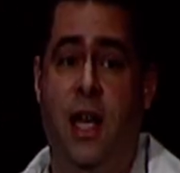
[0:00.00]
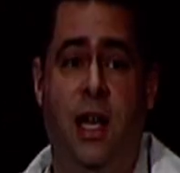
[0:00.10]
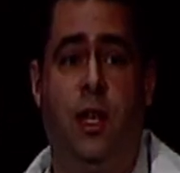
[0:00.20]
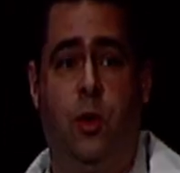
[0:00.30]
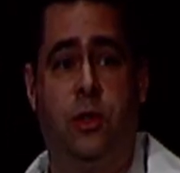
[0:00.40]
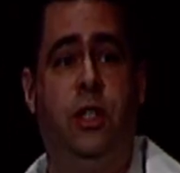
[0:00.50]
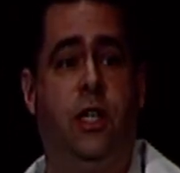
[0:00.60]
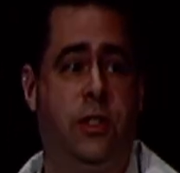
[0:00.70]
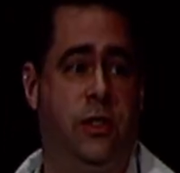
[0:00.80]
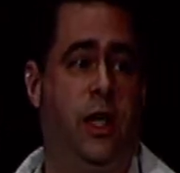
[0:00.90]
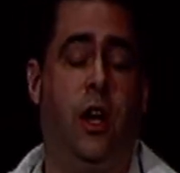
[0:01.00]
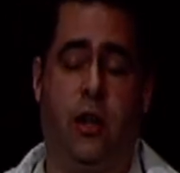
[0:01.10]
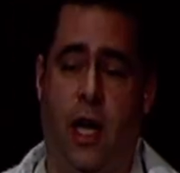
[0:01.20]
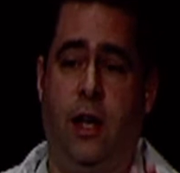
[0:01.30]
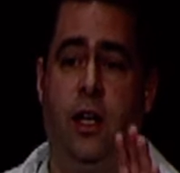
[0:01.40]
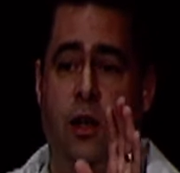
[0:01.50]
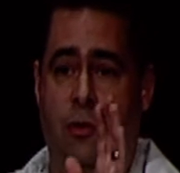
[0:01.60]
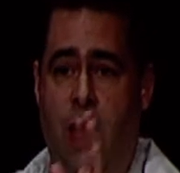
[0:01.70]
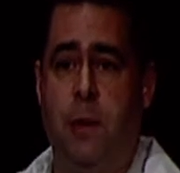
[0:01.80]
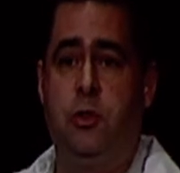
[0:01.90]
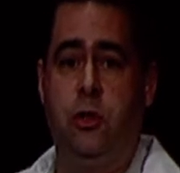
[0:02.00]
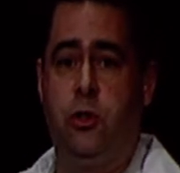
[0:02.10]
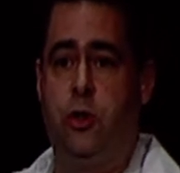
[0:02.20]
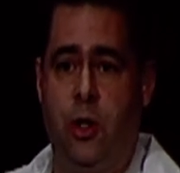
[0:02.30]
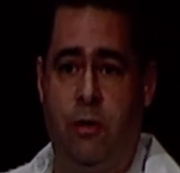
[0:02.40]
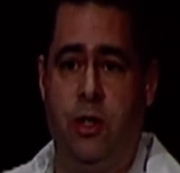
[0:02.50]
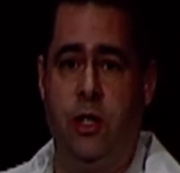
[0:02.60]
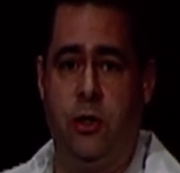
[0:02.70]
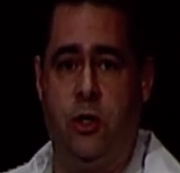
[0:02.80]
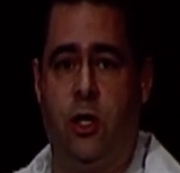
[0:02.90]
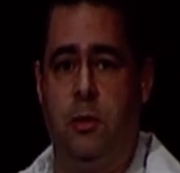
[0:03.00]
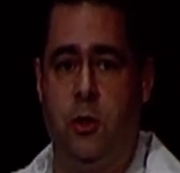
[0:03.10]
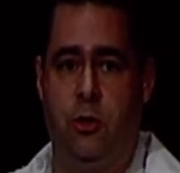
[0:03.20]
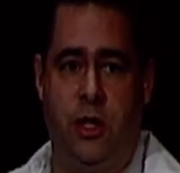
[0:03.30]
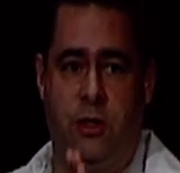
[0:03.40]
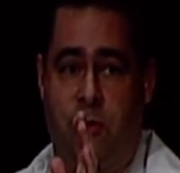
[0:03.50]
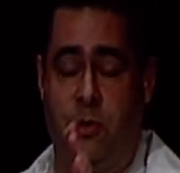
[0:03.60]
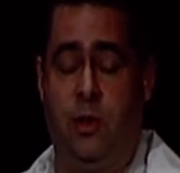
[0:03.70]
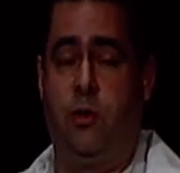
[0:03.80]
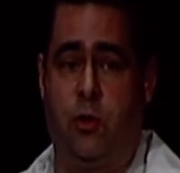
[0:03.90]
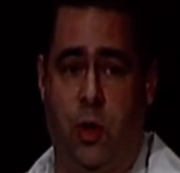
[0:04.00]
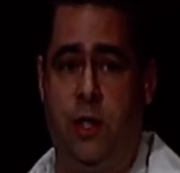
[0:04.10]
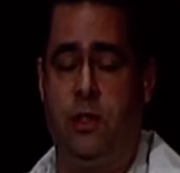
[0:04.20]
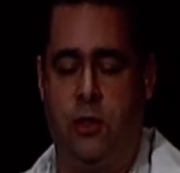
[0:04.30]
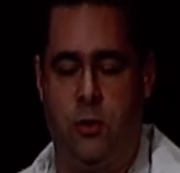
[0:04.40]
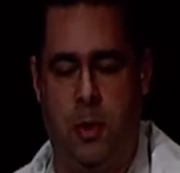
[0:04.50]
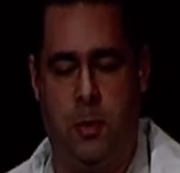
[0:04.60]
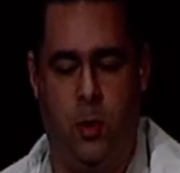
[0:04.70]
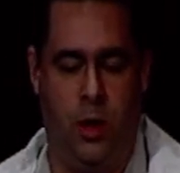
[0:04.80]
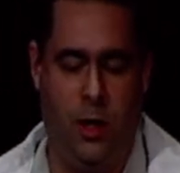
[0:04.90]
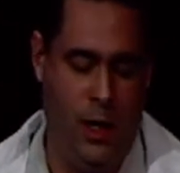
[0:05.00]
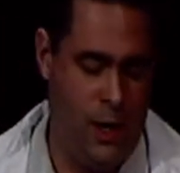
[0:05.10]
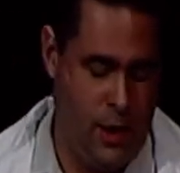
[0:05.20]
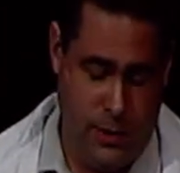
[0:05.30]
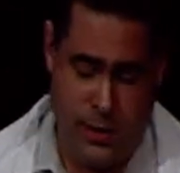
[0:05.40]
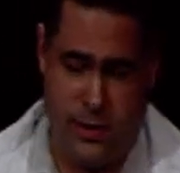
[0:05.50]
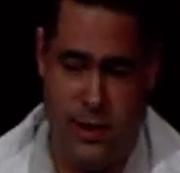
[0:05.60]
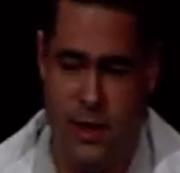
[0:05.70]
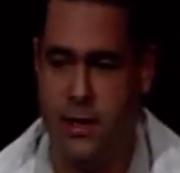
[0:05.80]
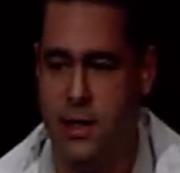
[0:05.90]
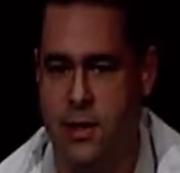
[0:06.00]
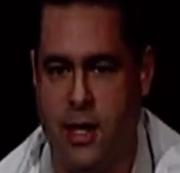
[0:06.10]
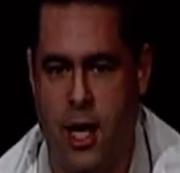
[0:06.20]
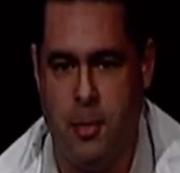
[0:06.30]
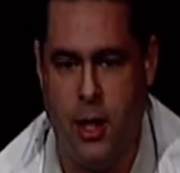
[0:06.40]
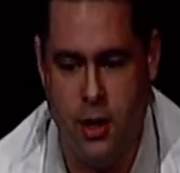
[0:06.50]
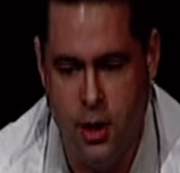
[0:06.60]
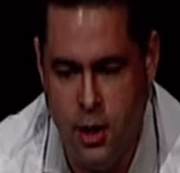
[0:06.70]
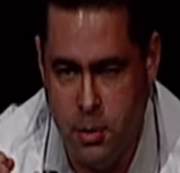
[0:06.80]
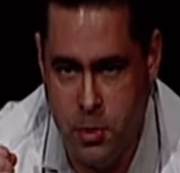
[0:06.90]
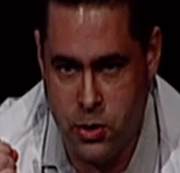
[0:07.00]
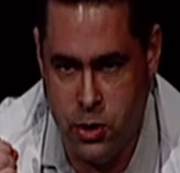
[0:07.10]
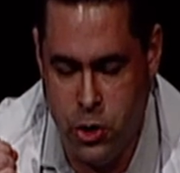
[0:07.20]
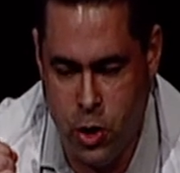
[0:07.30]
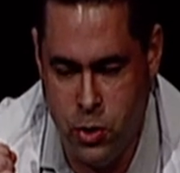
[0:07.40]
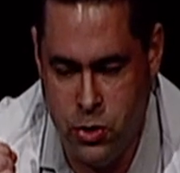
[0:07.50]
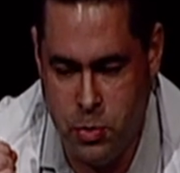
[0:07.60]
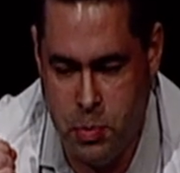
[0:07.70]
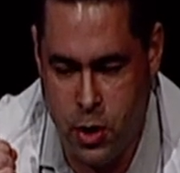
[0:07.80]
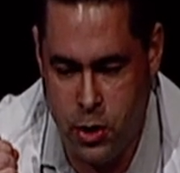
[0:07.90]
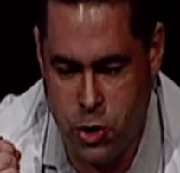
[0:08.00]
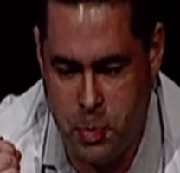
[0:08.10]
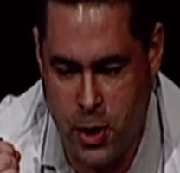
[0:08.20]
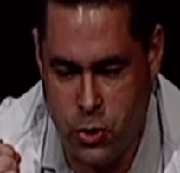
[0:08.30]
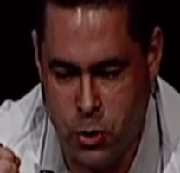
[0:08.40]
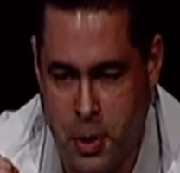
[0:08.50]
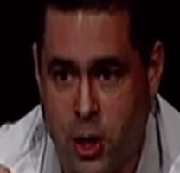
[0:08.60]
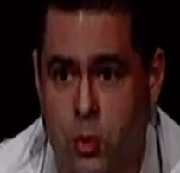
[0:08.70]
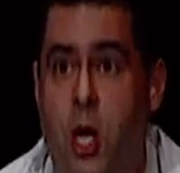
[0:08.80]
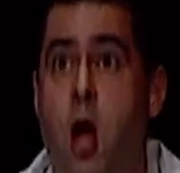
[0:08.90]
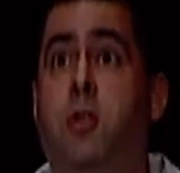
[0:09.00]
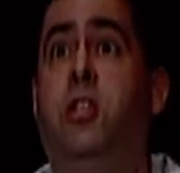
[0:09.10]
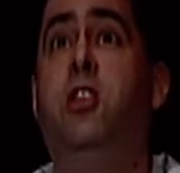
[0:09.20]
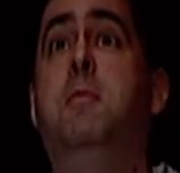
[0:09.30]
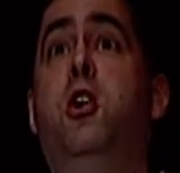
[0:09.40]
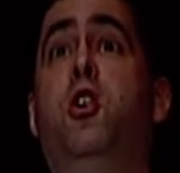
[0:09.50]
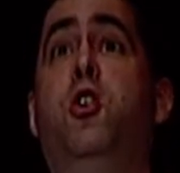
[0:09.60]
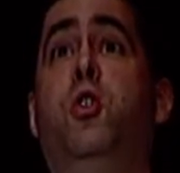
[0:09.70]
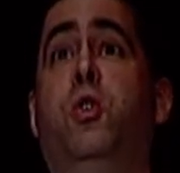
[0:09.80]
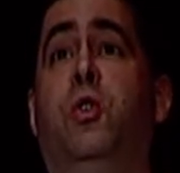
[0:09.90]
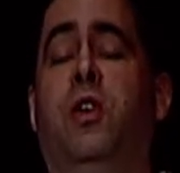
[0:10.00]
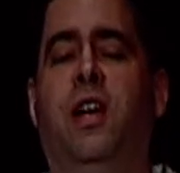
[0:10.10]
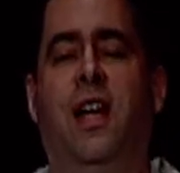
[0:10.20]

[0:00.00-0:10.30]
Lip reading: they were as nuts as, okay, absolutely true, everything you saw in the movie, as crazy as those people were. I used to sit next to this guy, like, Mr. Jones, put on your spacesuit because we're going to the moon.